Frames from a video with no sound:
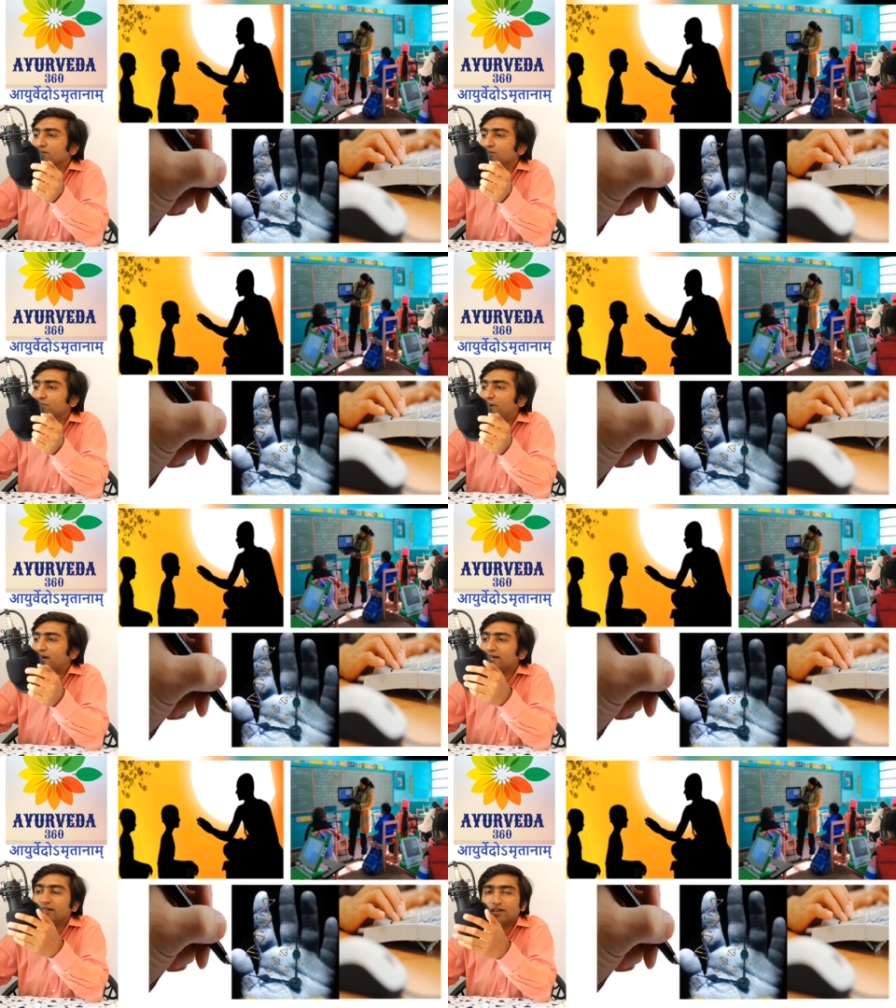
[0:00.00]
So
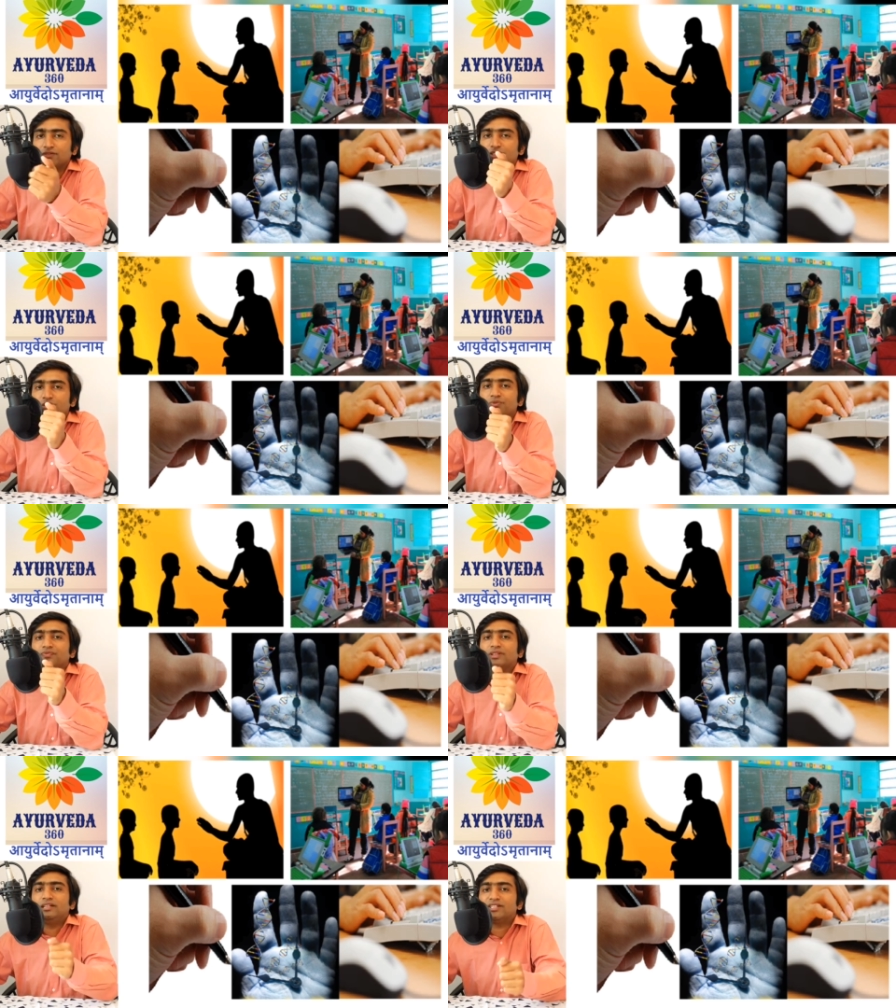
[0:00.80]
pata refers to
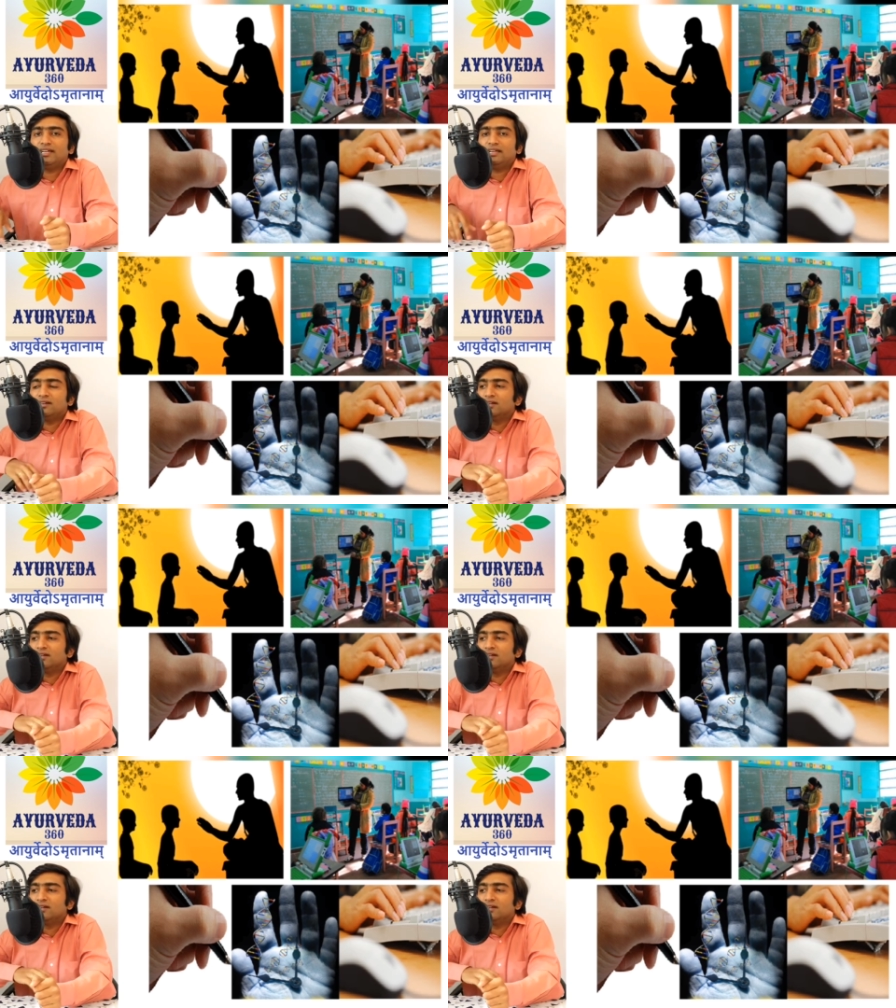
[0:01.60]
initially